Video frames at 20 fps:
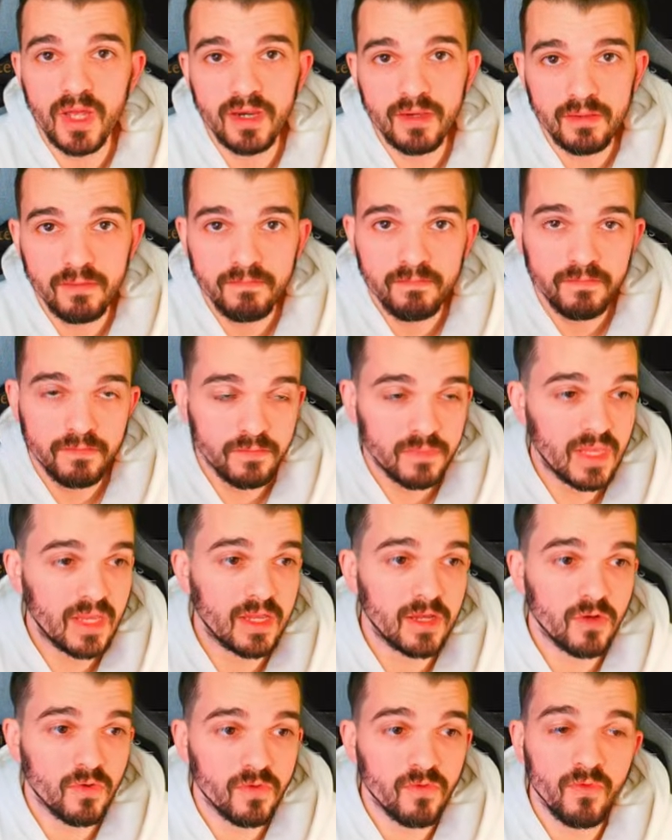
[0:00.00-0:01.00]
you can
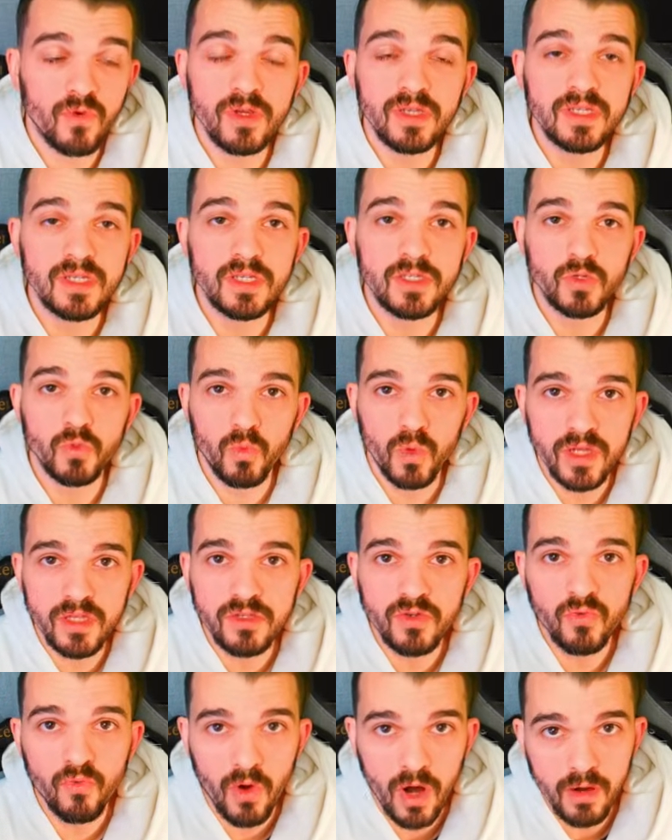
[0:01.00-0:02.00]
increase it
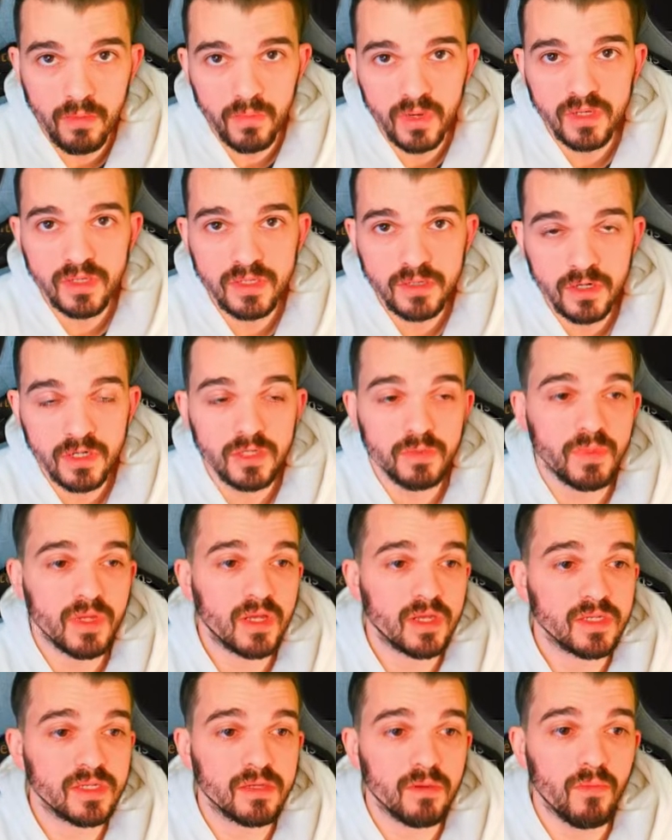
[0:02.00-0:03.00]
with rare monsters,
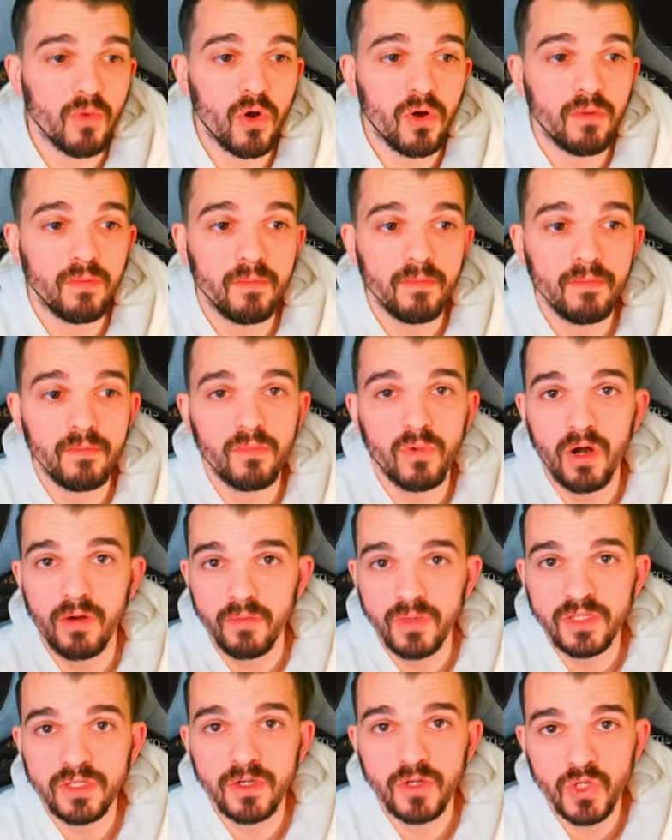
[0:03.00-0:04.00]
because the more
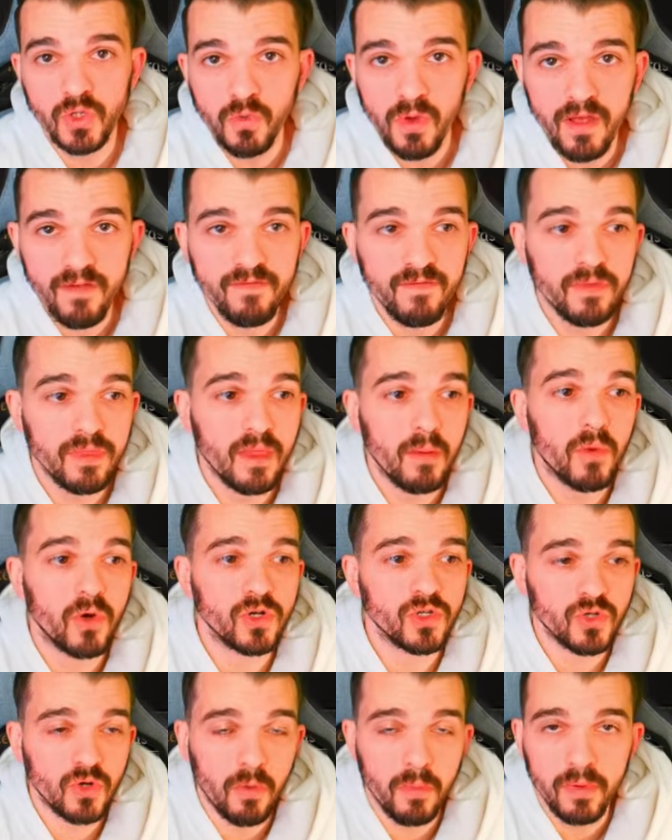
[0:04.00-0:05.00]
rare monsters you have, the
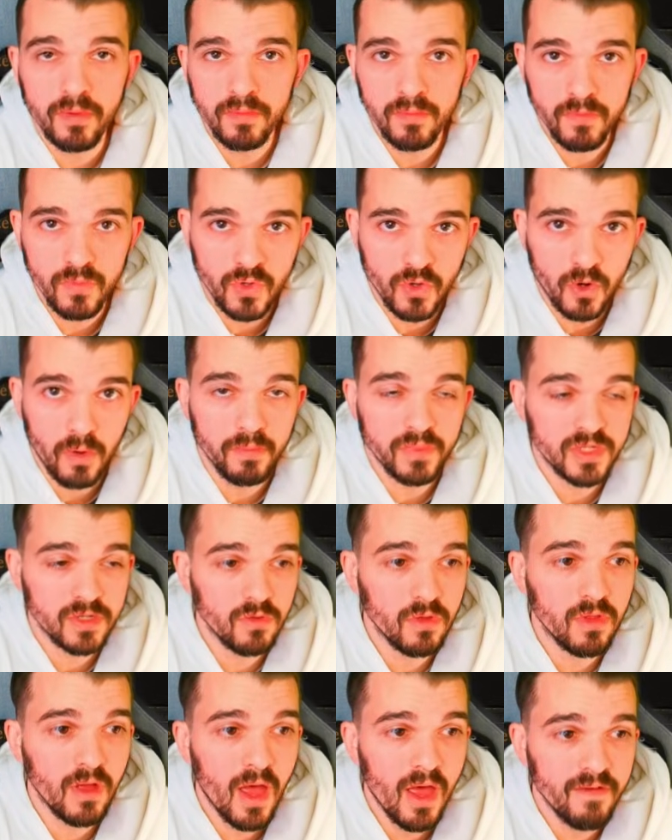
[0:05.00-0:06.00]
more drops
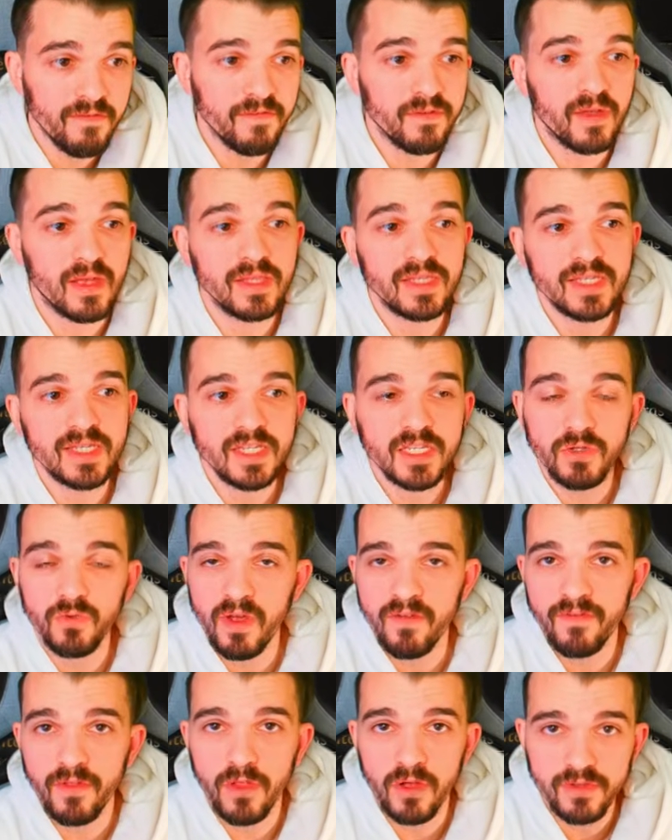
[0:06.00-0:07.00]
you will have, and since
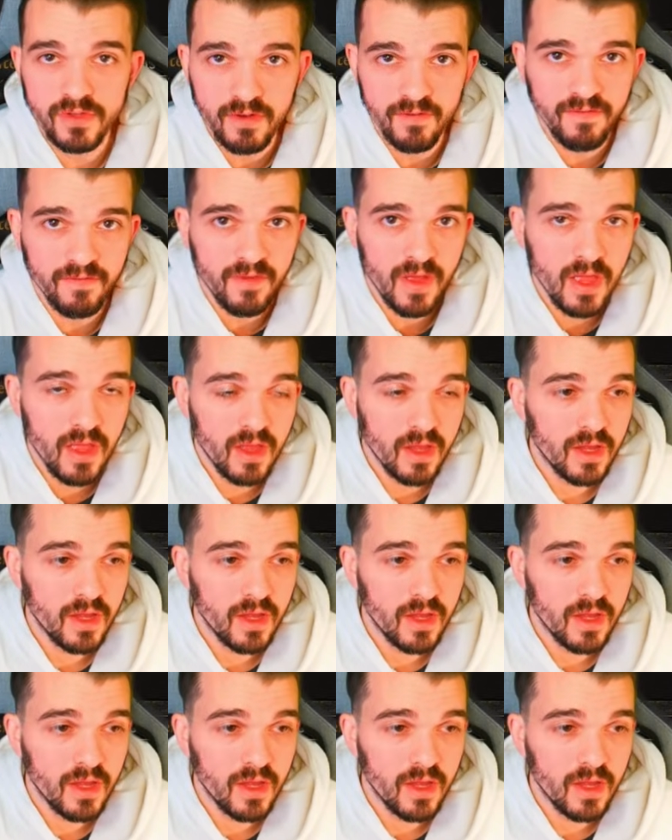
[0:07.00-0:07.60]
you have a lot of